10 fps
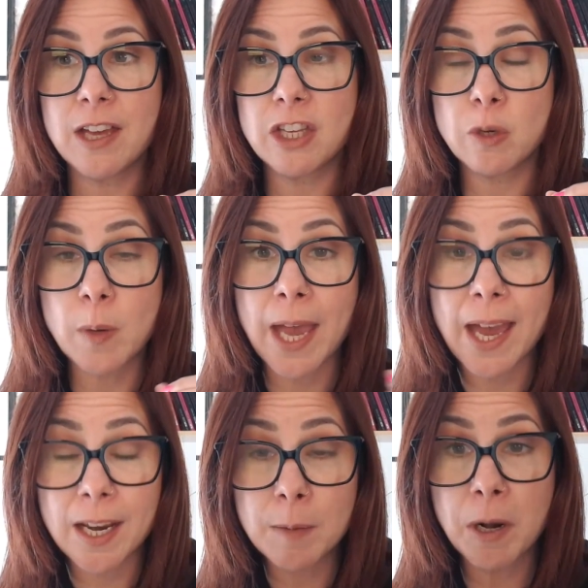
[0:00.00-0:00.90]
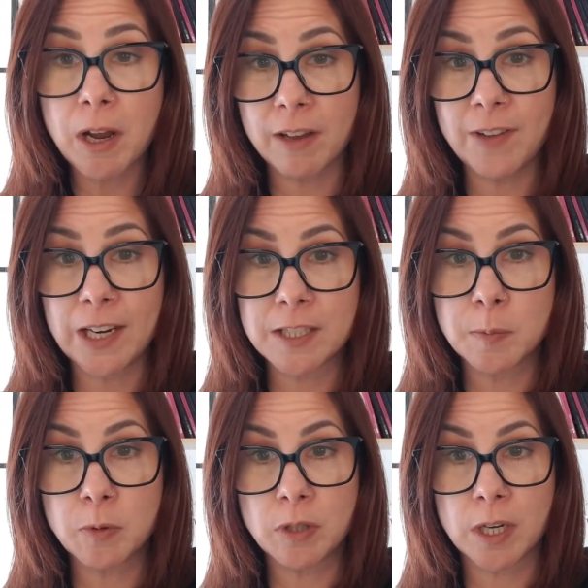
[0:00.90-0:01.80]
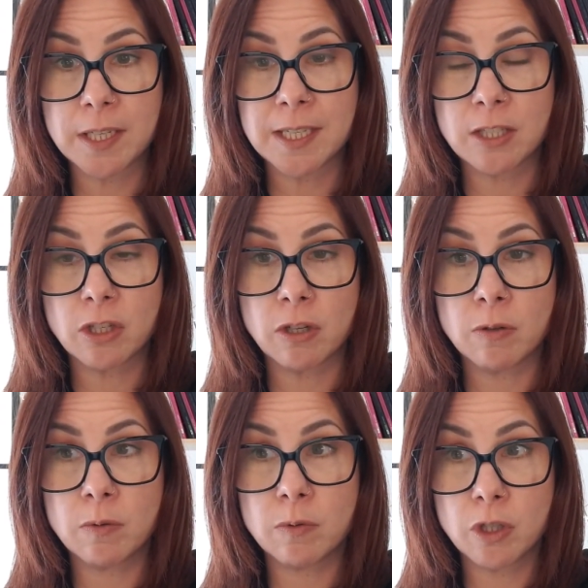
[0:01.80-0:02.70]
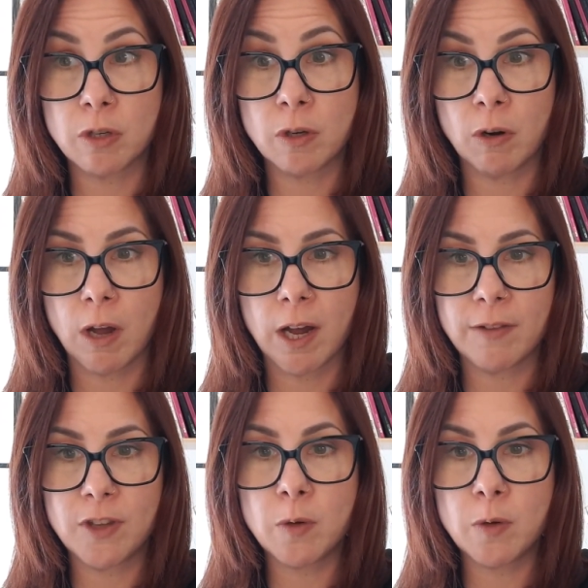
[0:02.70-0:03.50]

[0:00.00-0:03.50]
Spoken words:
you can apply flexible dieting to your life.